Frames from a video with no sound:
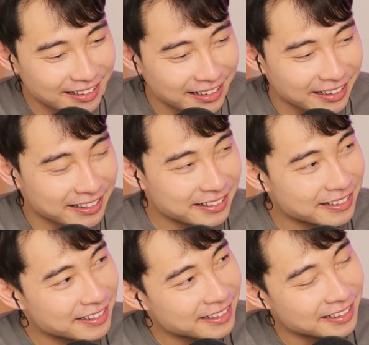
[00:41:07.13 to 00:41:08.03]
And it was
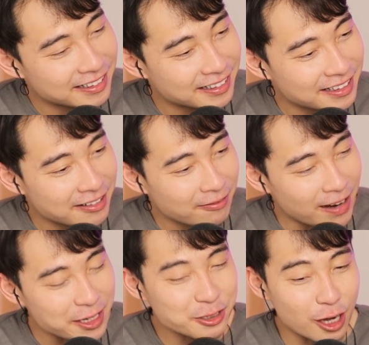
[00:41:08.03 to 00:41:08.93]
basically, oh, well,
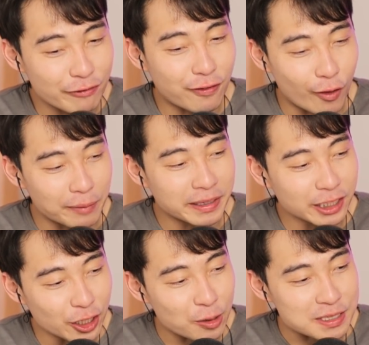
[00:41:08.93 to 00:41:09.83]
why did you not forward me
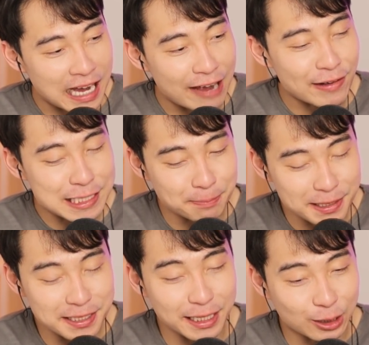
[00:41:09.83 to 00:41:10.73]
nudes? I've
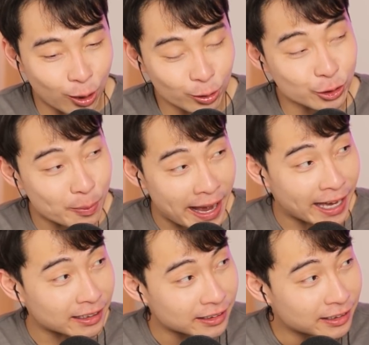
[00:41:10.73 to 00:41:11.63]
explicitly told you,
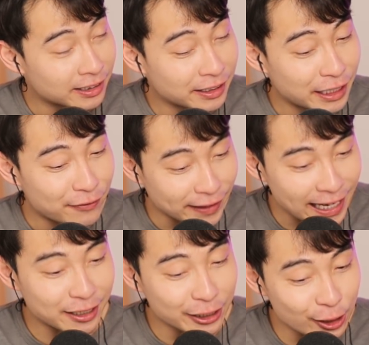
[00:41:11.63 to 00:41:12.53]
Matt. If I
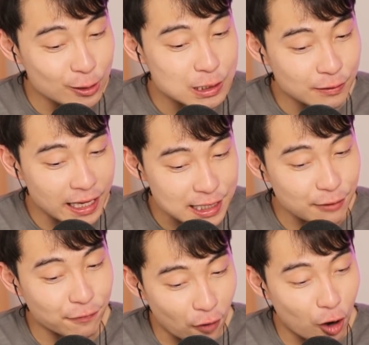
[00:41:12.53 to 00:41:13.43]
get nudes, it's a
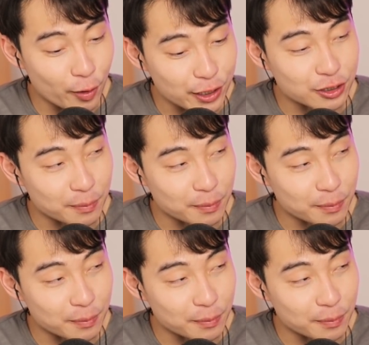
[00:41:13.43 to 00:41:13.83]
forward